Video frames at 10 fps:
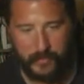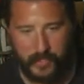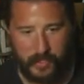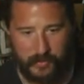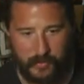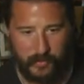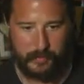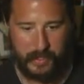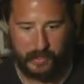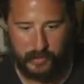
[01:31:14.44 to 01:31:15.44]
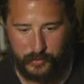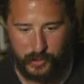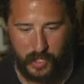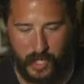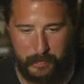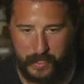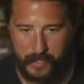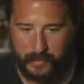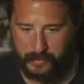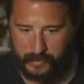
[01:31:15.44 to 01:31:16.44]
console is my little jalopy
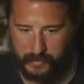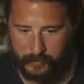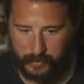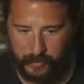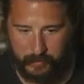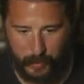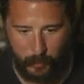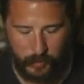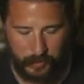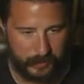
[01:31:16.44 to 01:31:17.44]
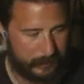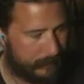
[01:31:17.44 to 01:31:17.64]
that I'm trying to make work.